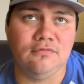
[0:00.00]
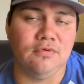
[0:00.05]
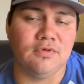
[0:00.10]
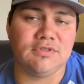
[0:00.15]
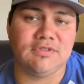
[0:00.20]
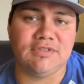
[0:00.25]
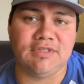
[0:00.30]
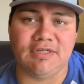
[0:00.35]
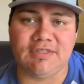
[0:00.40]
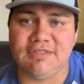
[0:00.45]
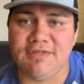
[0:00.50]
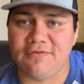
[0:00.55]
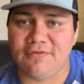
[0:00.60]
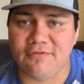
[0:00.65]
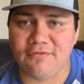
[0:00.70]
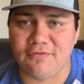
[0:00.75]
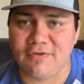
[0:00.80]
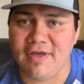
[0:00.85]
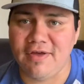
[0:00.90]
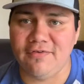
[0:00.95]
six
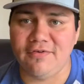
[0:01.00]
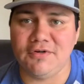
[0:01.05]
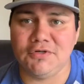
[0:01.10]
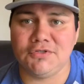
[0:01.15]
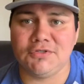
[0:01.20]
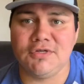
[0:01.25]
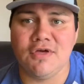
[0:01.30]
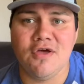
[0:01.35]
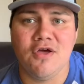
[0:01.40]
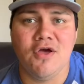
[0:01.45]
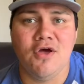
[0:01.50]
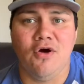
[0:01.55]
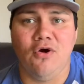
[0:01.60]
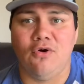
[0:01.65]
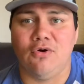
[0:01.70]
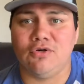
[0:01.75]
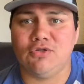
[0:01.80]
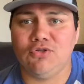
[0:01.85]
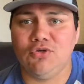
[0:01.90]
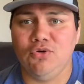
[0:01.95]
different flavors,
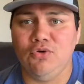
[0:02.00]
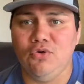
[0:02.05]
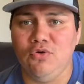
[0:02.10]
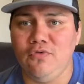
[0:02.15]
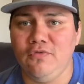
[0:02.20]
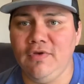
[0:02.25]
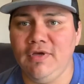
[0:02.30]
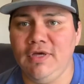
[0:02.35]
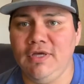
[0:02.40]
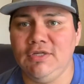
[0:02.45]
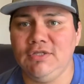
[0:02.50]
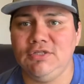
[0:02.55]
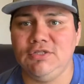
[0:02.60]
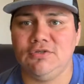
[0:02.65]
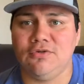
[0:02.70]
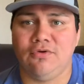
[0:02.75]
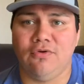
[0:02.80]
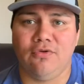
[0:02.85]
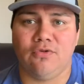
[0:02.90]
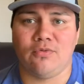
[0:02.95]
or two of
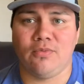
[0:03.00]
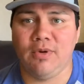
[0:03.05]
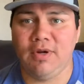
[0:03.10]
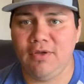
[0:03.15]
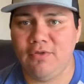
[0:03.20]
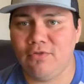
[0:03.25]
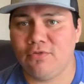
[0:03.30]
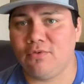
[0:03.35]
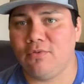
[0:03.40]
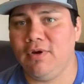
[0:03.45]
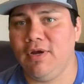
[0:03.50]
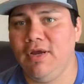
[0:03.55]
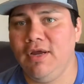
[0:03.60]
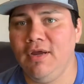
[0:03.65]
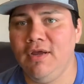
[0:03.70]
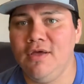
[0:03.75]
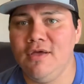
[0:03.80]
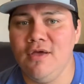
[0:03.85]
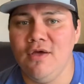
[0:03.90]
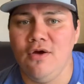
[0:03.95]
each, or three and
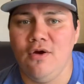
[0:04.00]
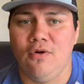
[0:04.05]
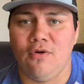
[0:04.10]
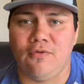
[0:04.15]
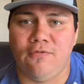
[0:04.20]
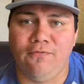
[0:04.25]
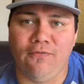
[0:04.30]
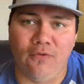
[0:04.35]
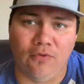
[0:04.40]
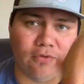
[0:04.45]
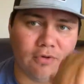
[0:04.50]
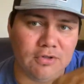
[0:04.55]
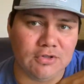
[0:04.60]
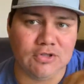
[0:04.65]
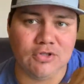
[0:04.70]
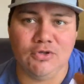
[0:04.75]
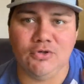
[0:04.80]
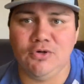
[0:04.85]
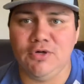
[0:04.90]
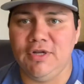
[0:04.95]
three, or four and
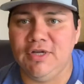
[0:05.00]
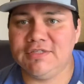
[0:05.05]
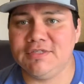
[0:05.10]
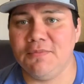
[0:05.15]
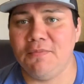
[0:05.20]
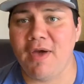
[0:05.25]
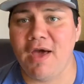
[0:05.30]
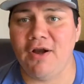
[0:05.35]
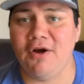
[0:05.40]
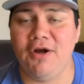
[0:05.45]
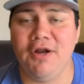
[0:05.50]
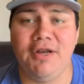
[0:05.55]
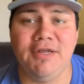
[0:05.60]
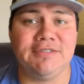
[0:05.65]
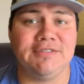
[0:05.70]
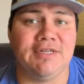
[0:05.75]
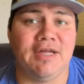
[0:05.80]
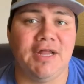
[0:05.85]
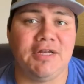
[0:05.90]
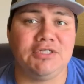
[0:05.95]
two. It doesn't matter. It
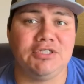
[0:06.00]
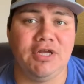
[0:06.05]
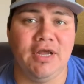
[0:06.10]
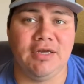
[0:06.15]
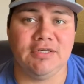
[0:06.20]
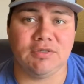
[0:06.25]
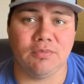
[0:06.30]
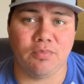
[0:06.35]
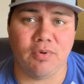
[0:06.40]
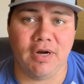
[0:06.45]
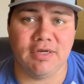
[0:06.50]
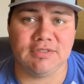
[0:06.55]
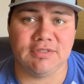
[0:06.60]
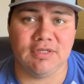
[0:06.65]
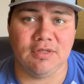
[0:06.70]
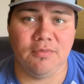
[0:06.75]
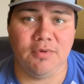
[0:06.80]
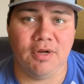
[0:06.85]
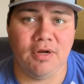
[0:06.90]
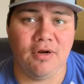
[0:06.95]
does not change the price
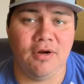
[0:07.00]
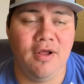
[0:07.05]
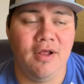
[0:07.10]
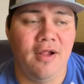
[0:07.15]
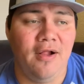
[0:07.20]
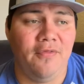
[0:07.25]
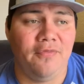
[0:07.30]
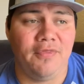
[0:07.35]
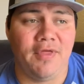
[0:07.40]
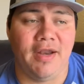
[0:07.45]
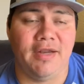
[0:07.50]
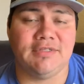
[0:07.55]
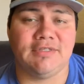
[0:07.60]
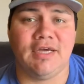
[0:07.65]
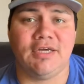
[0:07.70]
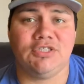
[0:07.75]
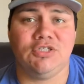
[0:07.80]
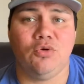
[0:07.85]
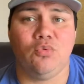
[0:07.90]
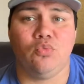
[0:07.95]
of the beer. That is
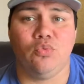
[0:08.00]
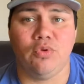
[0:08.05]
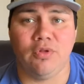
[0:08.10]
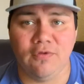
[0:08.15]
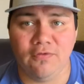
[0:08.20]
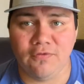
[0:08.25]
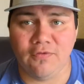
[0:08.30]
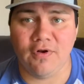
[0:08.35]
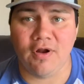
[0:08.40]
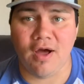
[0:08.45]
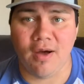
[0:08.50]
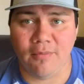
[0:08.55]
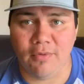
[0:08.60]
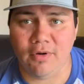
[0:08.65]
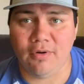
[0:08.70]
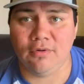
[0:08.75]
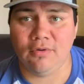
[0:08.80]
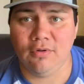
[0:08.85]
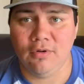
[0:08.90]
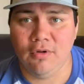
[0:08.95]
actually really
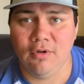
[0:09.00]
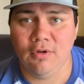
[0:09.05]
phenomenal.